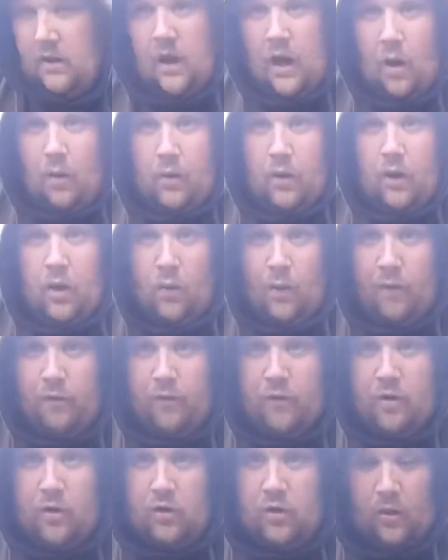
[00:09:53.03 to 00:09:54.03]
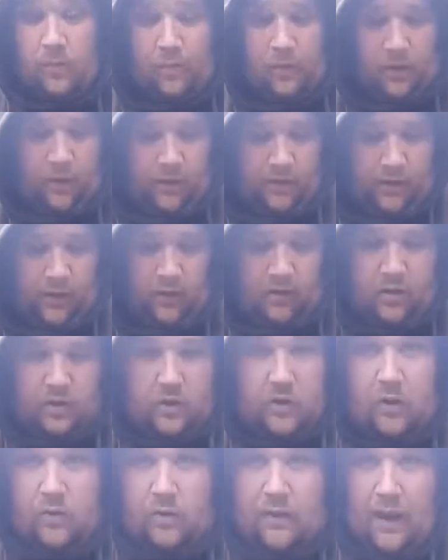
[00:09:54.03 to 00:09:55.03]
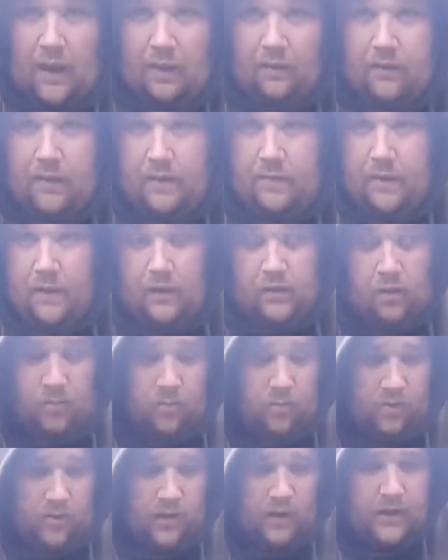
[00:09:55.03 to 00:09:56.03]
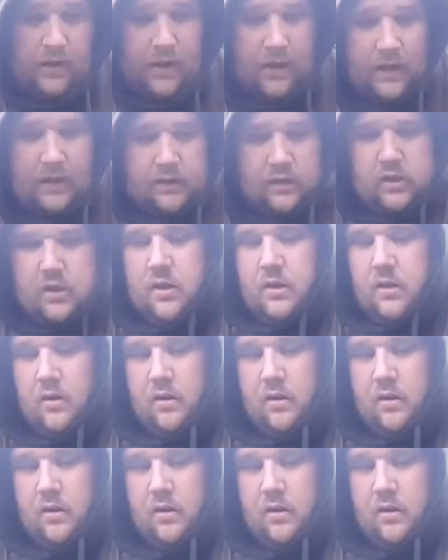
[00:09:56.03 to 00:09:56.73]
I want to know whether it's a double or not, because I do count the amount of doubles that I catch